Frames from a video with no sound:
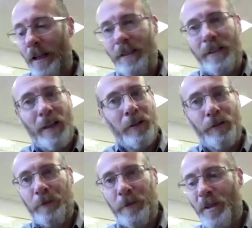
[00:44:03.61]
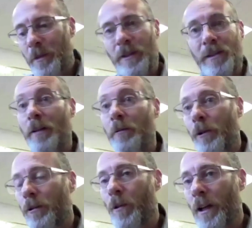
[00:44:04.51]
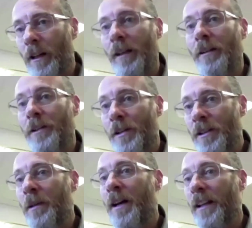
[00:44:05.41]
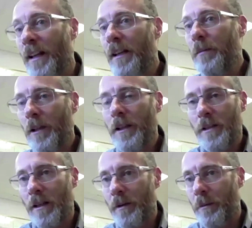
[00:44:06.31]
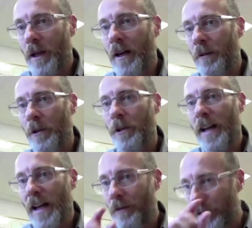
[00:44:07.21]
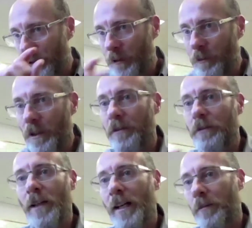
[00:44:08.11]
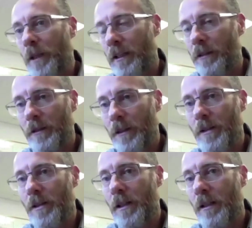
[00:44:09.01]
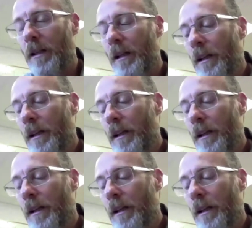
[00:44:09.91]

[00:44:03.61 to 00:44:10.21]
I can tell you from experience, they work well just about any place on the body where you have a little bit of a fat pad under the skin.